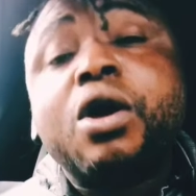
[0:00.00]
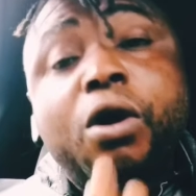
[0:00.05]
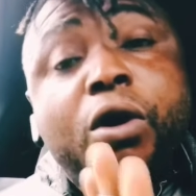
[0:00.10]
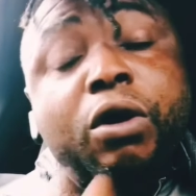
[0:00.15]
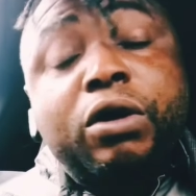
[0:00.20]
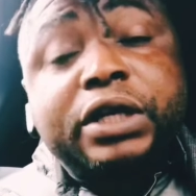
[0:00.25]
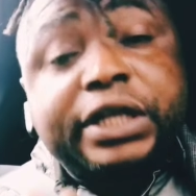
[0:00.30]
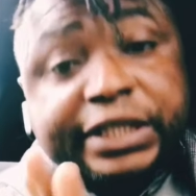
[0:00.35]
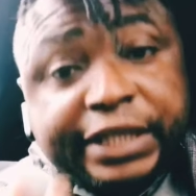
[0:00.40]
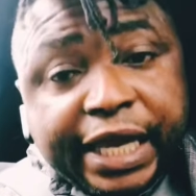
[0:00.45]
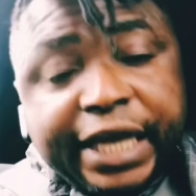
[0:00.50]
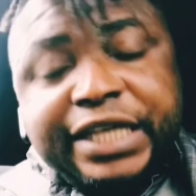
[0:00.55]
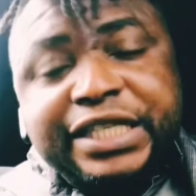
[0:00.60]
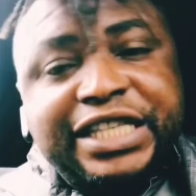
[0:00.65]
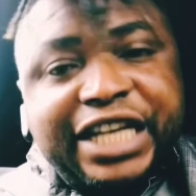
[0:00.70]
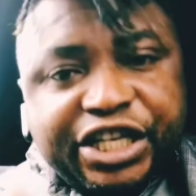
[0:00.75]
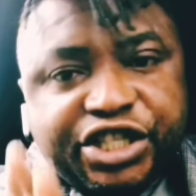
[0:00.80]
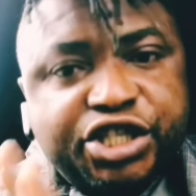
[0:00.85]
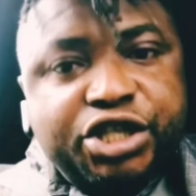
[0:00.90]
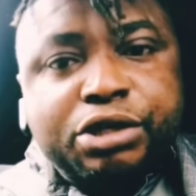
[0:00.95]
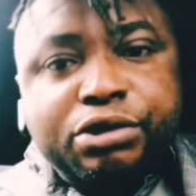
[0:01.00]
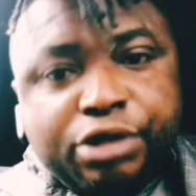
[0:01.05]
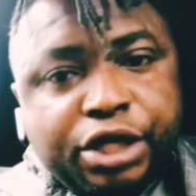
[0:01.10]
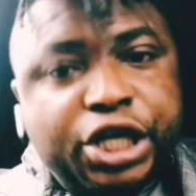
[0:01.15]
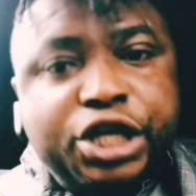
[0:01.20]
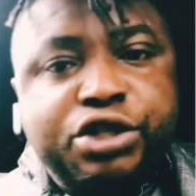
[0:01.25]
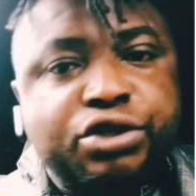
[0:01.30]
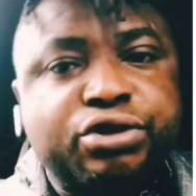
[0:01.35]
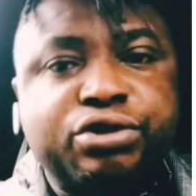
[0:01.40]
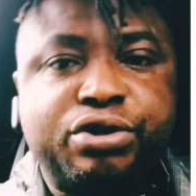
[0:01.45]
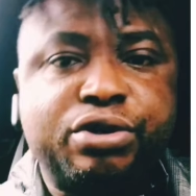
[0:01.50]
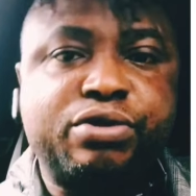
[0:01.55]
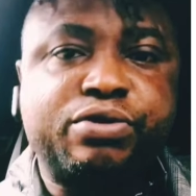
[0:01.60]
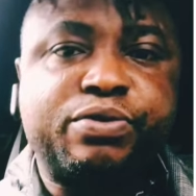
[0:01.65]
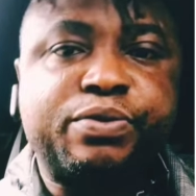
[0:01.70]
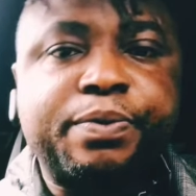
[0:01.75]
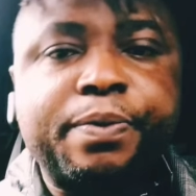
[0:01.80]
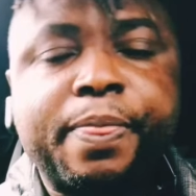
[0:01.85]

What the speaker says: on the things that you need to do.